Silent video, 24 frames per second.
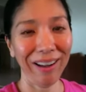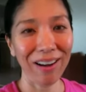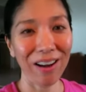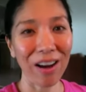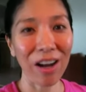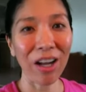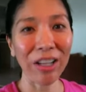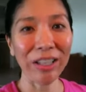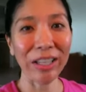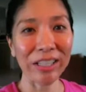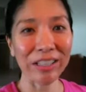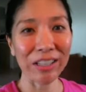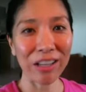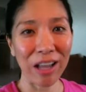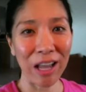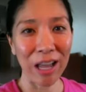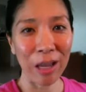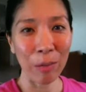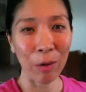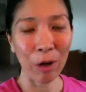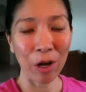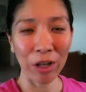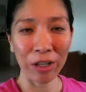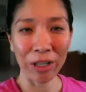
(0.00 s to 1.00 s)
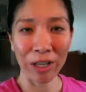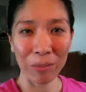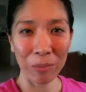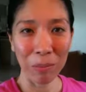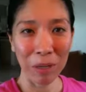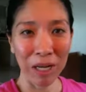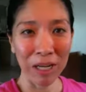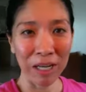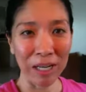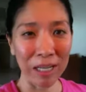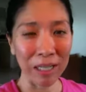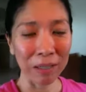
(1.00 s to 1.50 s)
All that time, all that
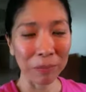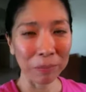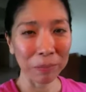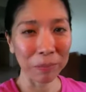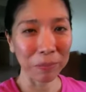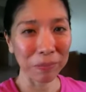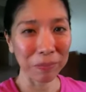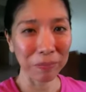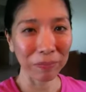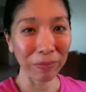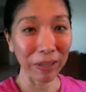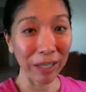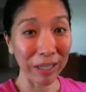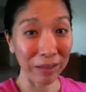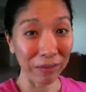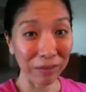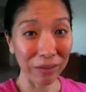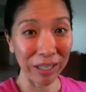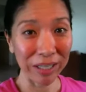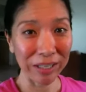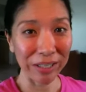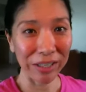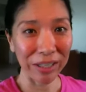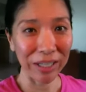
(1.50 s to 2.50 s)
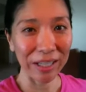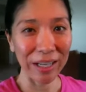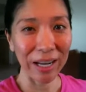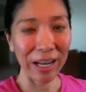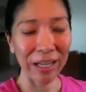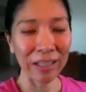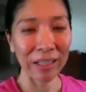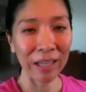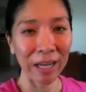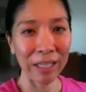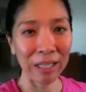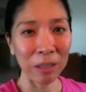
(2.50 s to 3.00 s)
money invested,
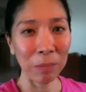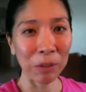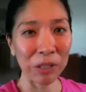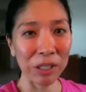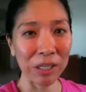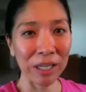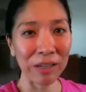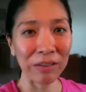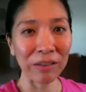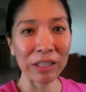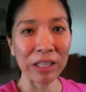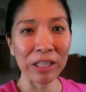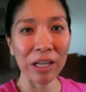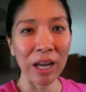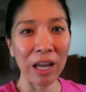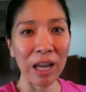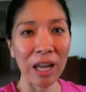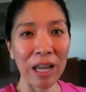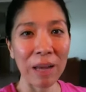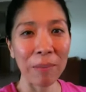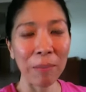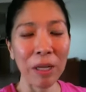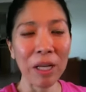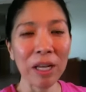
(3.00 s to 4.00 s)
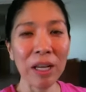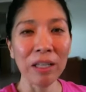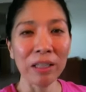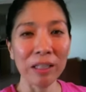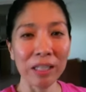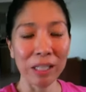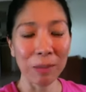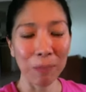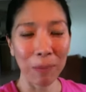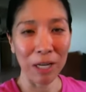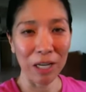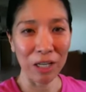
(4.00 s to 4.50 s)
and 90% of the time,
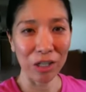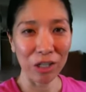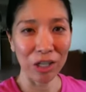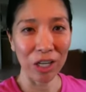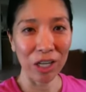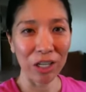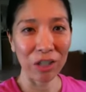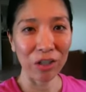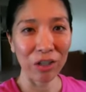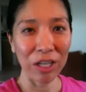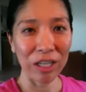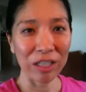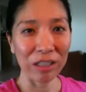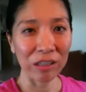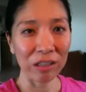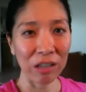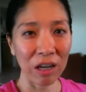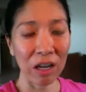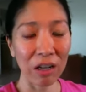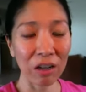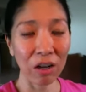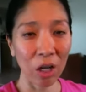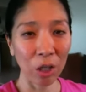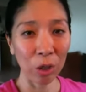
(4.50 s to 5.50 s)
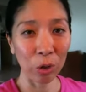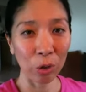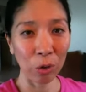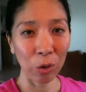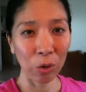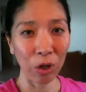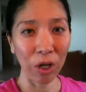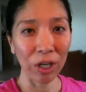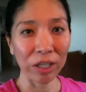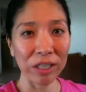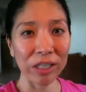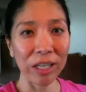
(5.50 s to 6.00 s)
the space shuttle is not on
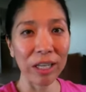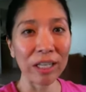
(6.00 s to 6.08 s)
course.